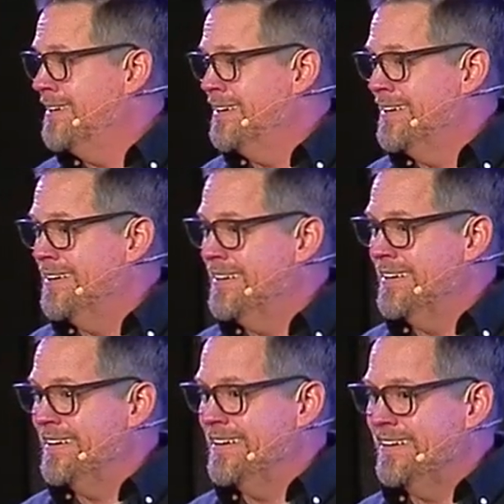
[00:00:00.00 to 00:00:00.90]

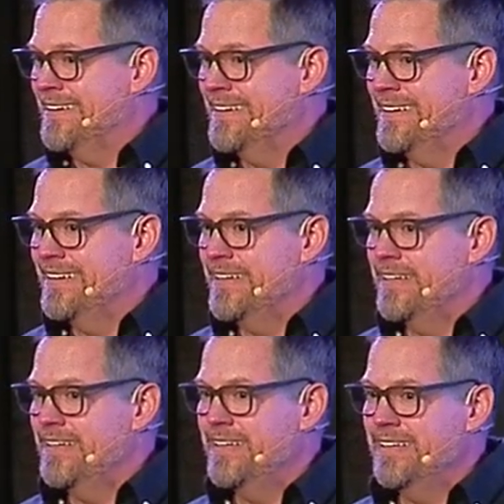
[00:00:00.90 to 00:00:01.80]

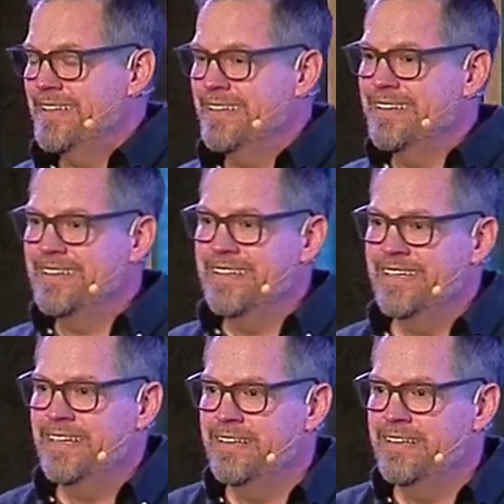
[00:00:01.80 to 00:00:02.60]
Nobody speaks.